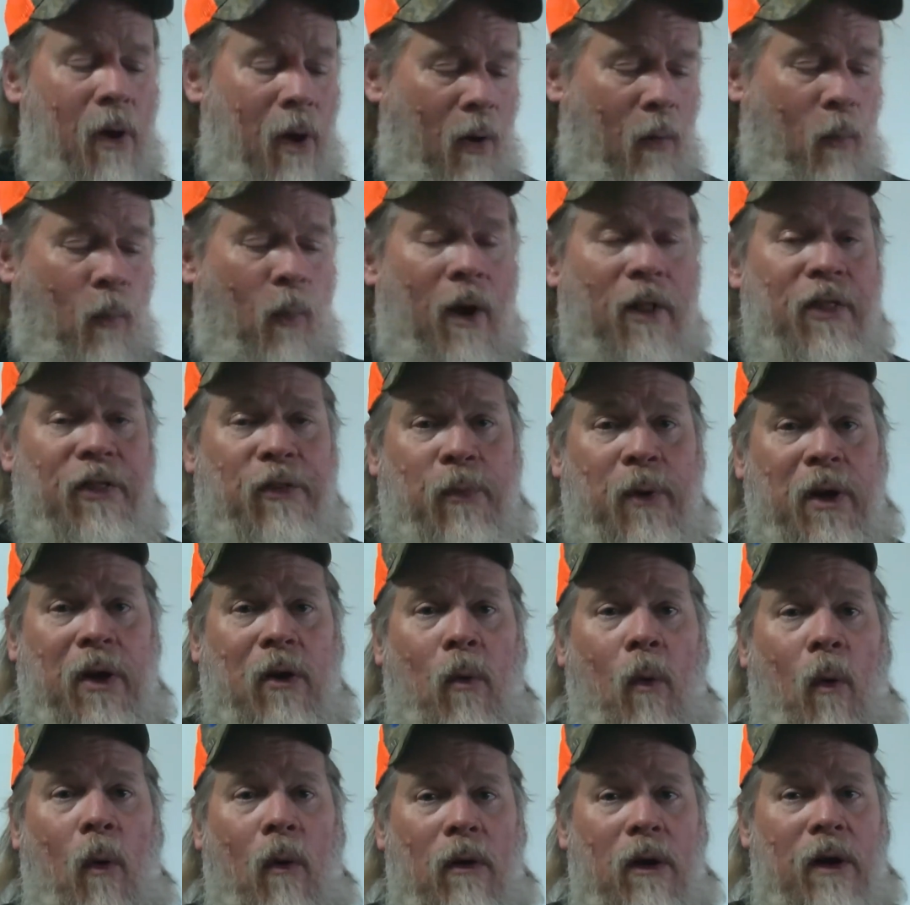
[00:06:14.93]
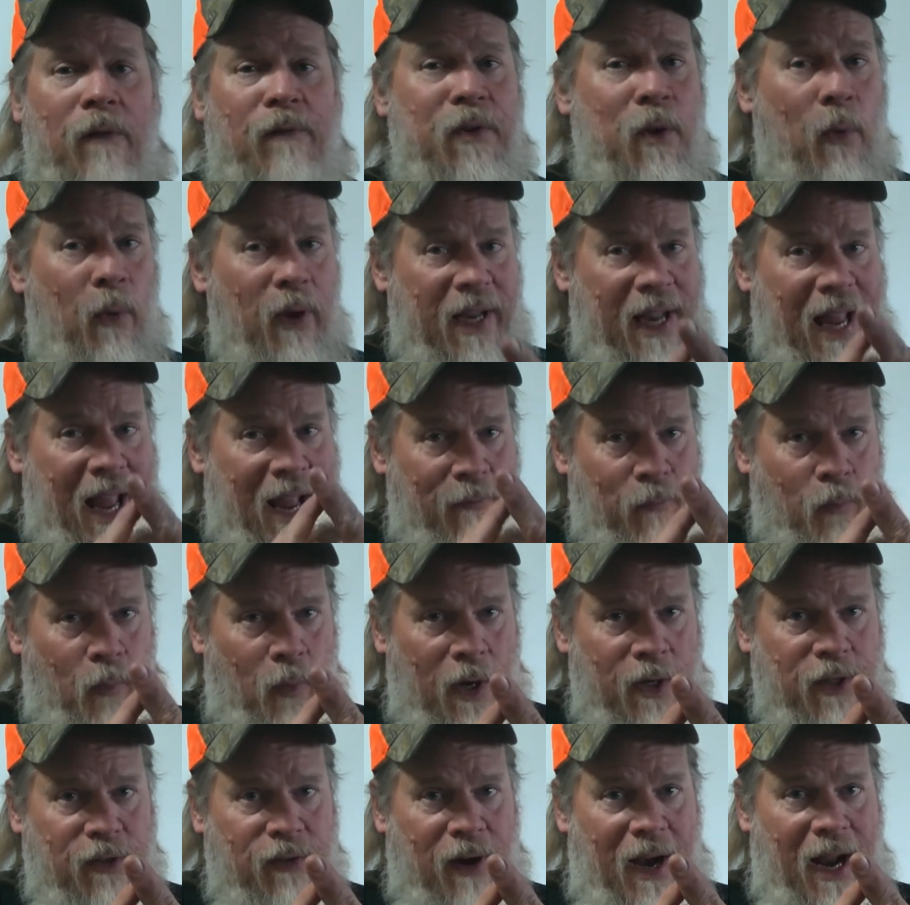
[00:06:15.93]
1 3/4 if you only have
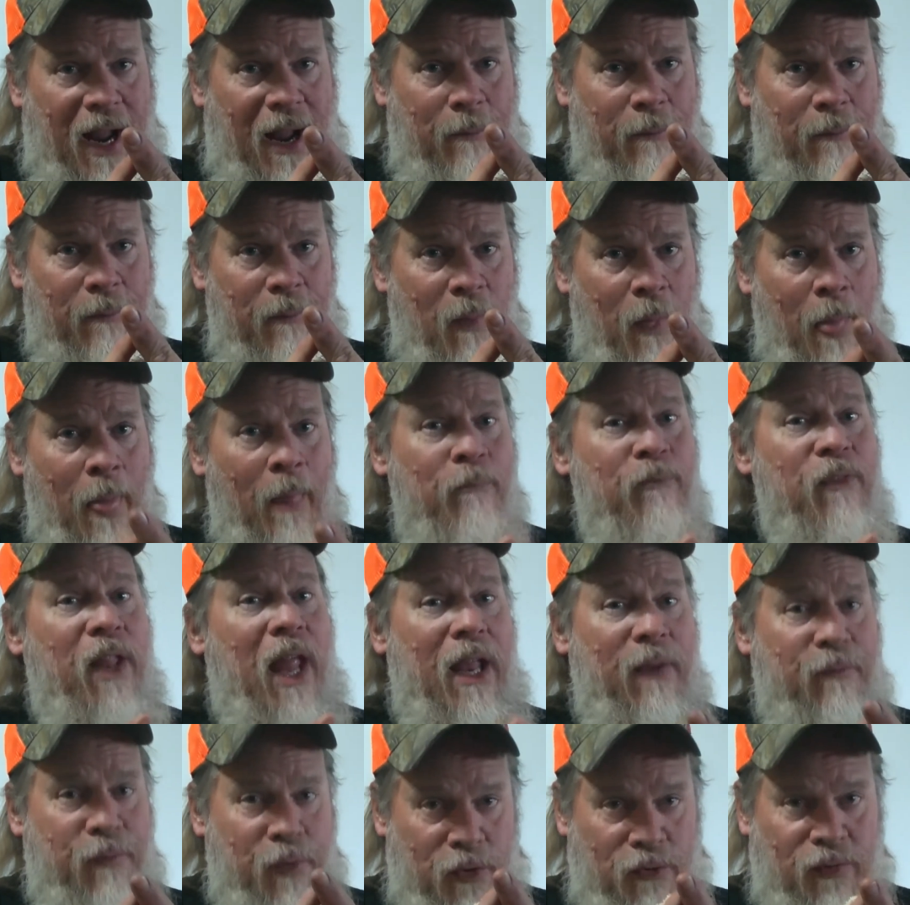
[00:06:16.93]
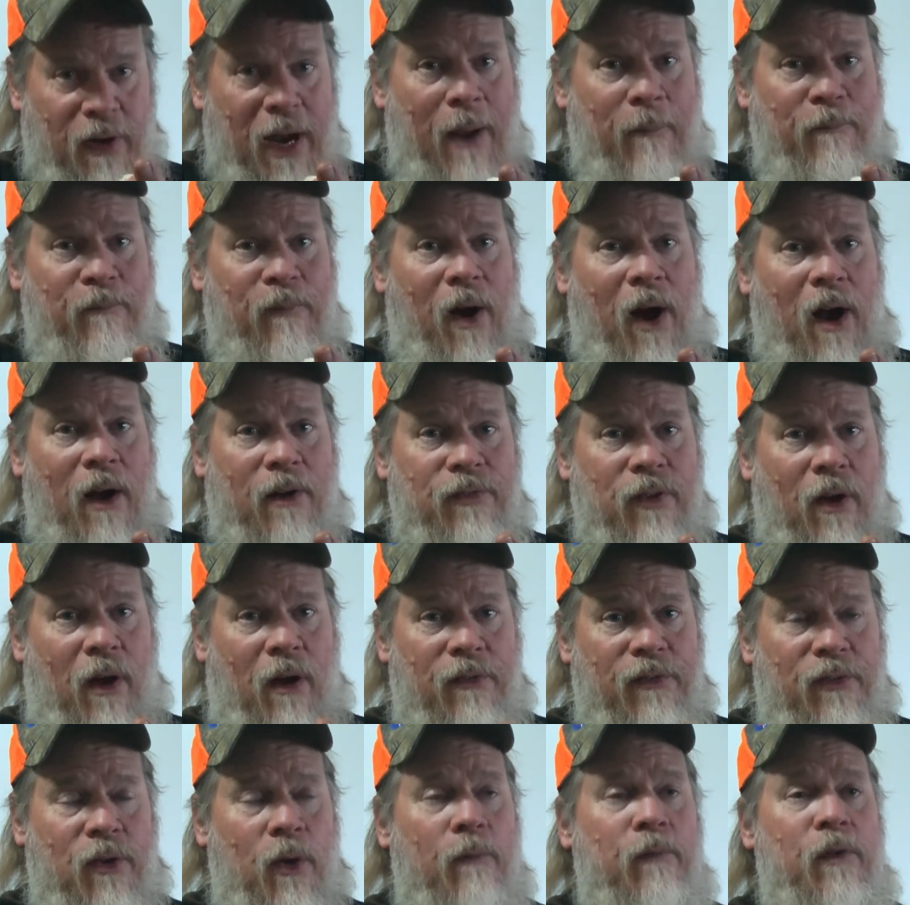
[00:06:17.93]
one trap, and if you'll trap fox
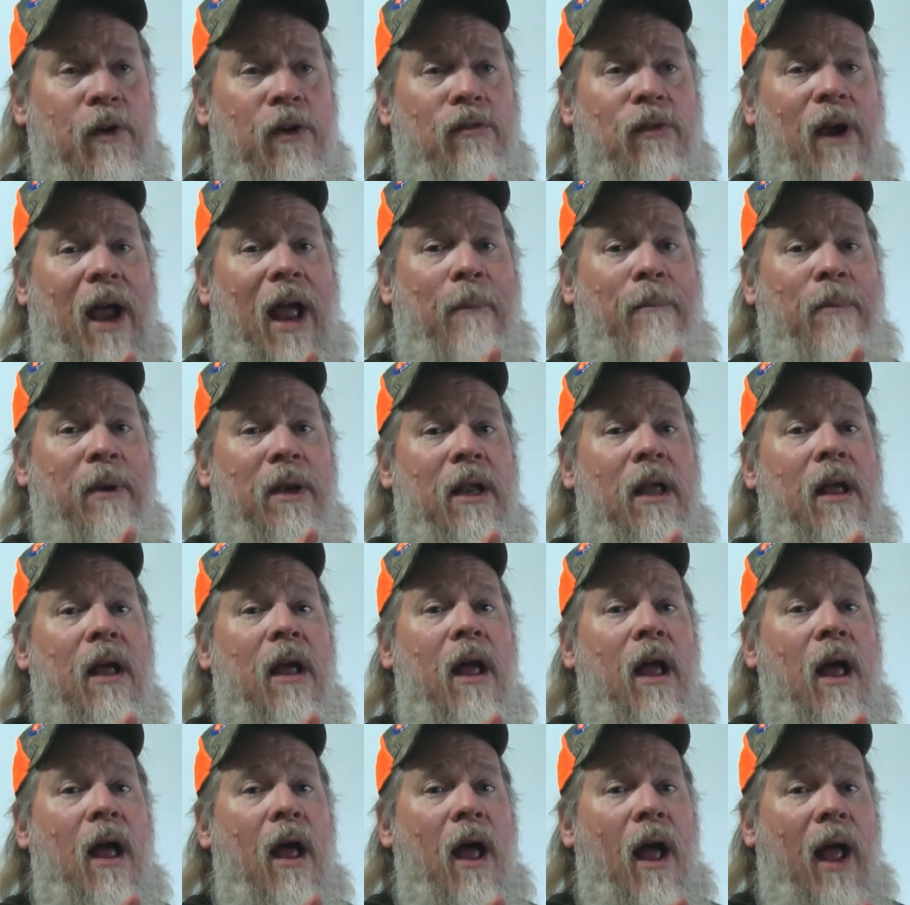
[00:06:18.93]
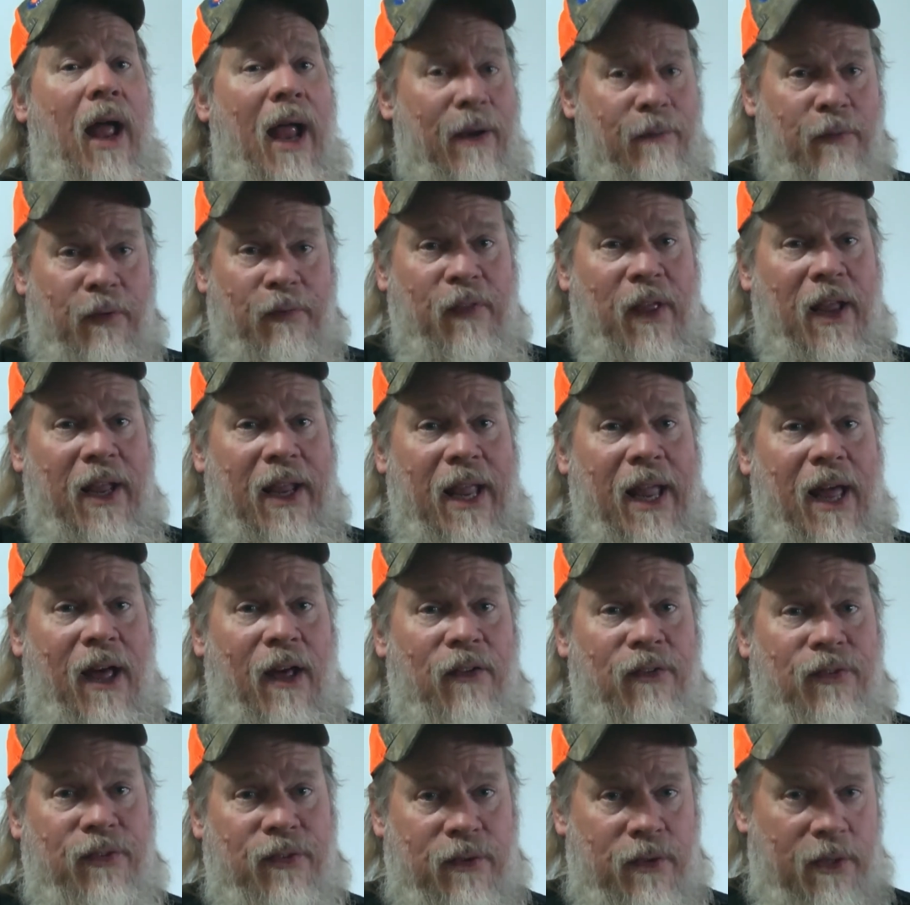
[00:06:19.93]
also. If you're trapping everything
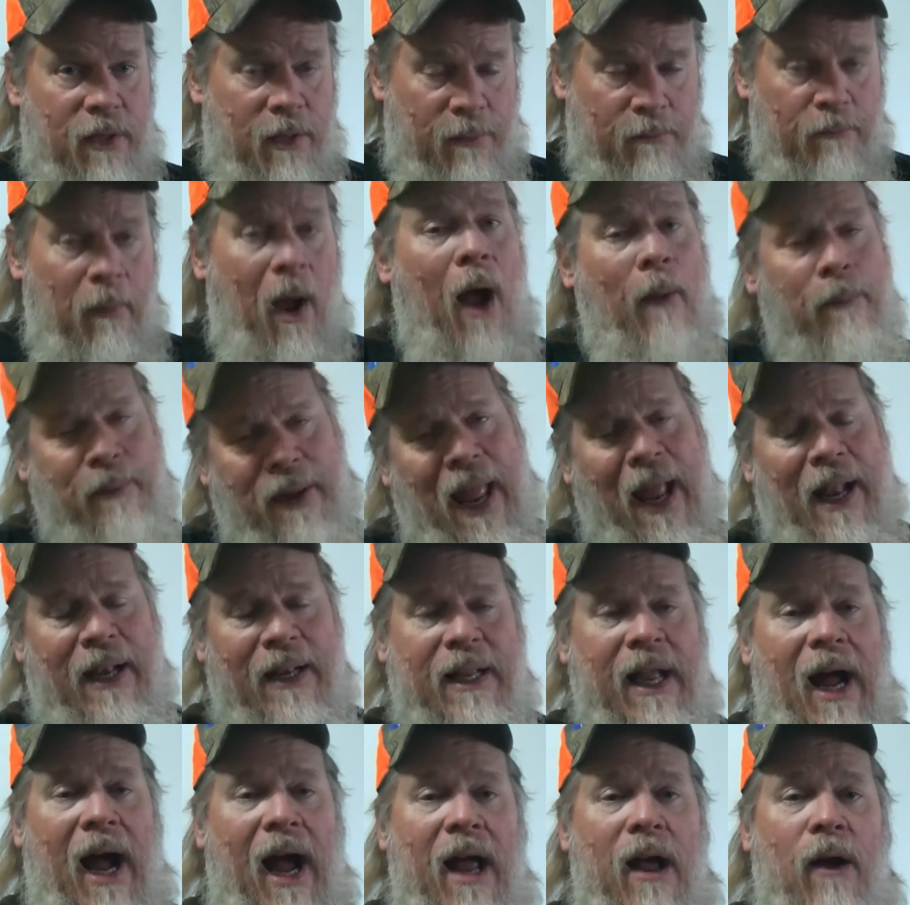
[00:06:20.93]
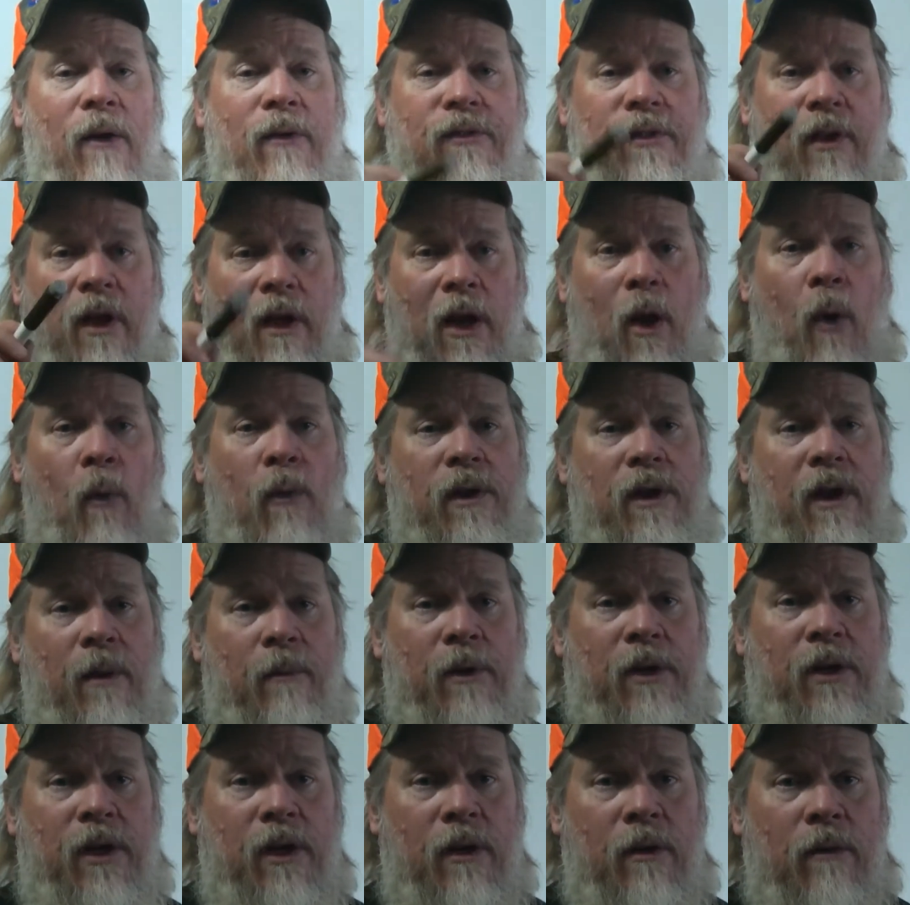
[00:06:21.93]
else, bobcat and coyotes, go with a number
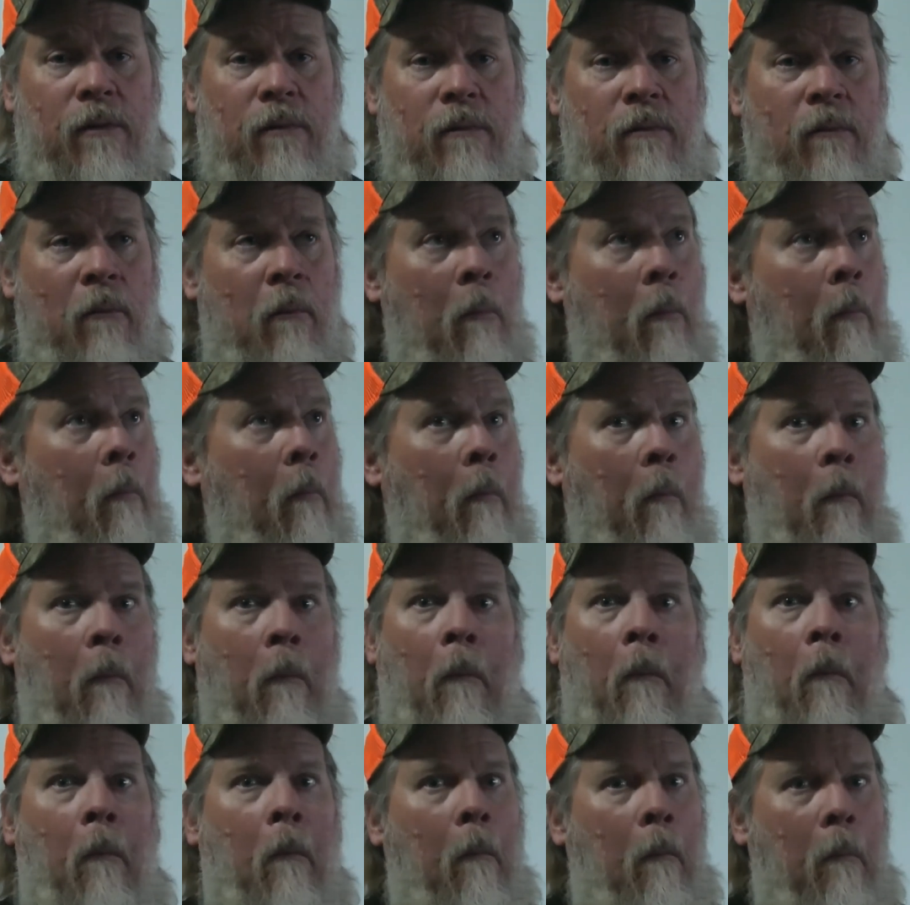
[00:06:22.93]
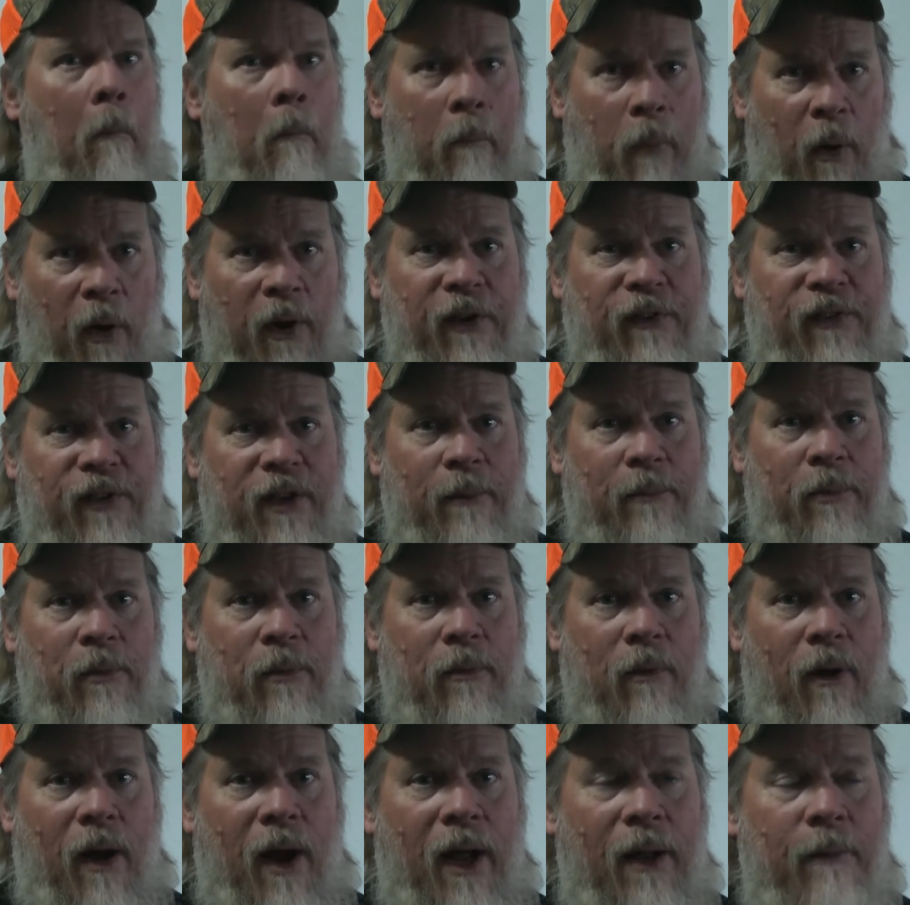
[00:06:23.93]
2. Pretty simple,
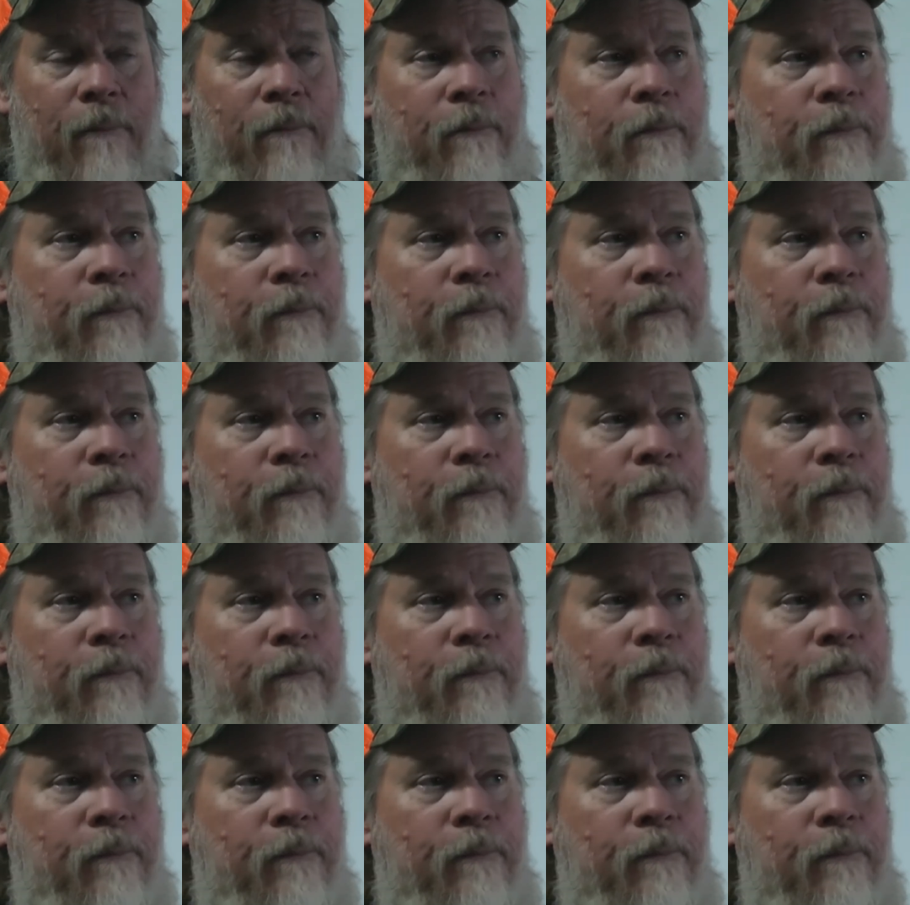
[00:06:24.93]
right?